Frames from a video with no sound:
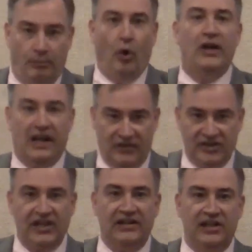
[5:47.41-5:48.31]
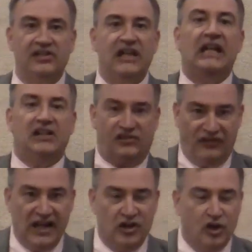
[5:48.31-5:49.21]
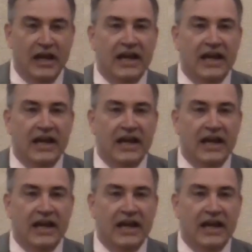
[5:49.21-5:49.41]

point on the sentence, it is finished.